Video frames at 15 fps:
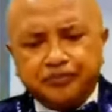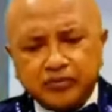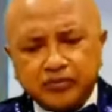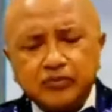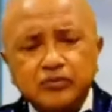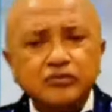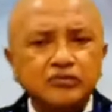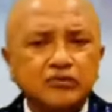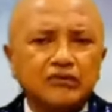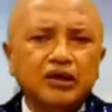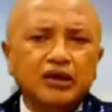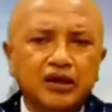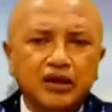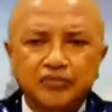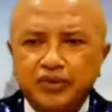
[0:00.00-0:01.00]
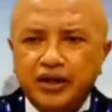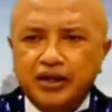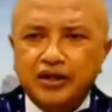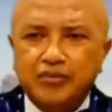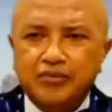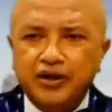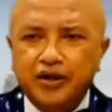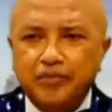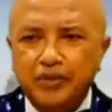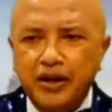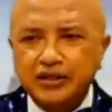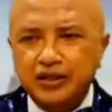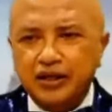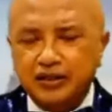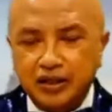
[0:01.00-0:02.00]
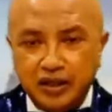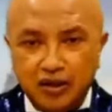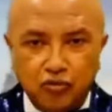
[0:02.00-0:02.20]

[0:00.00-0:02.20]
with knowledgeable ones.